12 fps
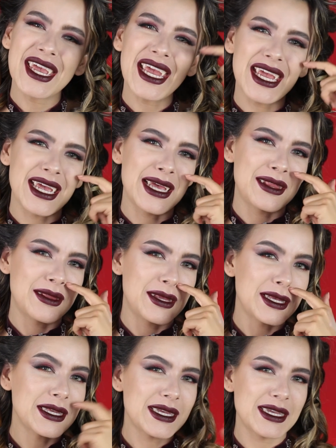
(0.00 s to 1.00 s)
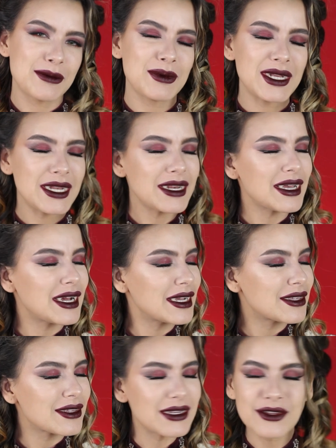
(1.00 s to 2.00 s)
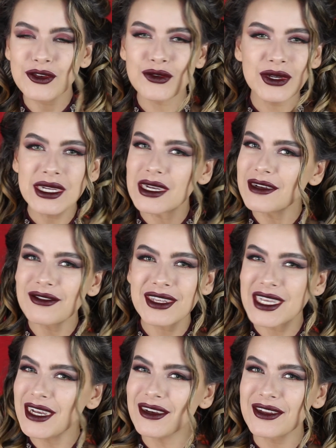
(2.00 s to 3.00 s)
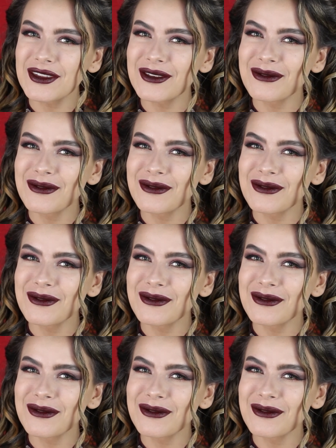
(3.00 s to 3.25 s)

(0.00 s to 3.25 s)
And this has been a century of scared.